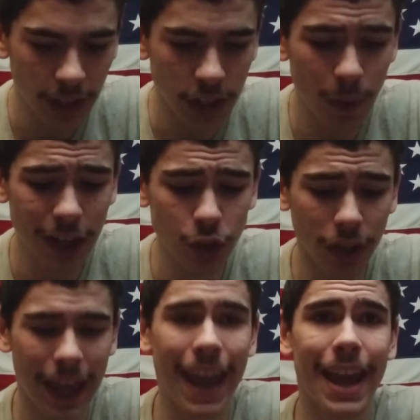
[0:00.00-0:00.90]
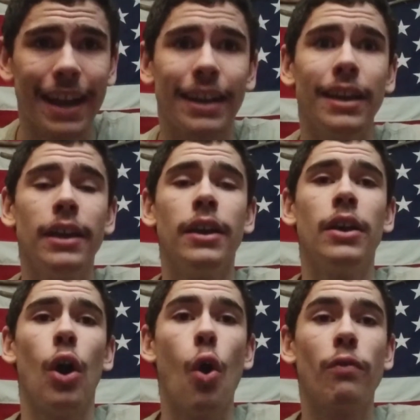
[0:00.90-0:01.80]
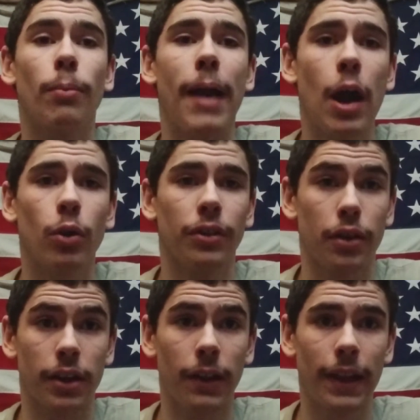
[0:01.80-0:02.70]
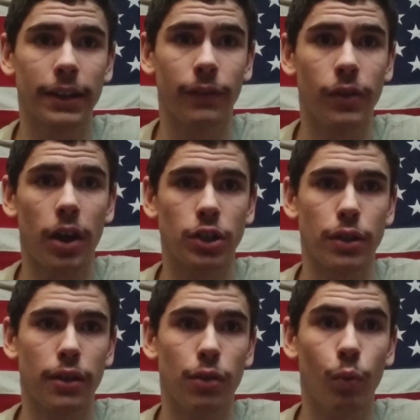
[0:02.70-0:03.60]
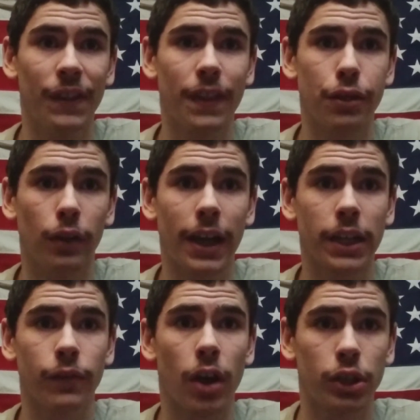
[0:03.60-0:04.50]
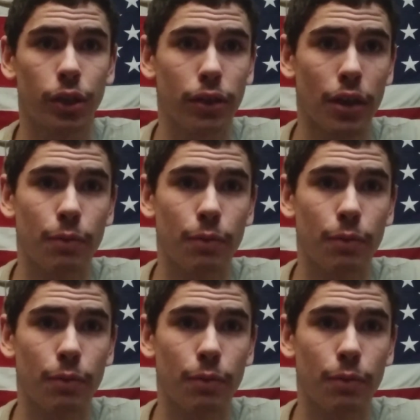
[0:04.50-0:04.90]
you actually can overpower the collective consciousness with the selective consciousness,